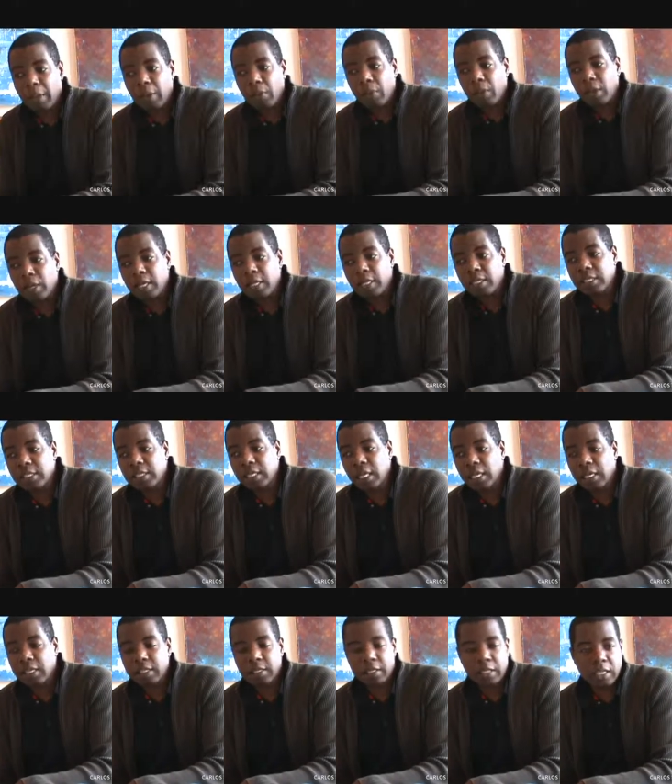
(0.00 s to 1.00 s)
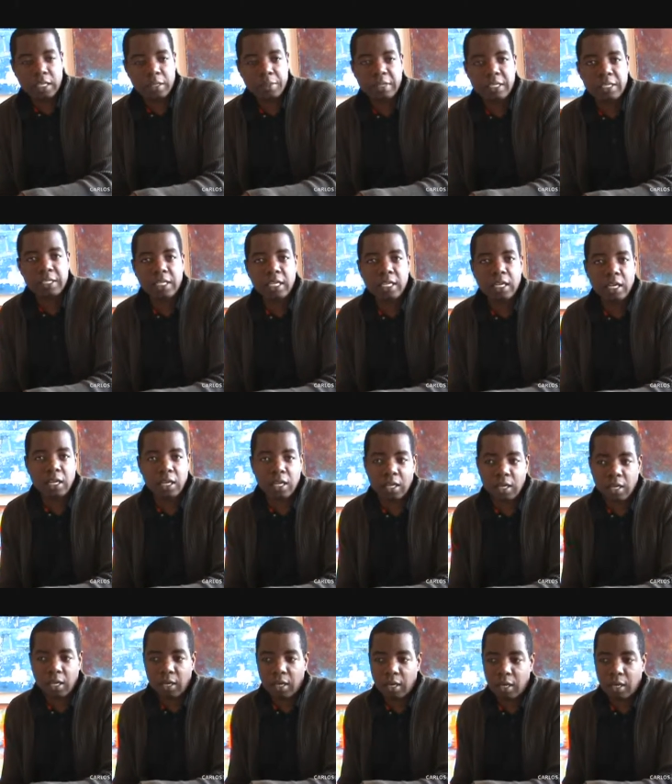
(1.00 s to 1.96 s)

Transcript: My work is can be seen a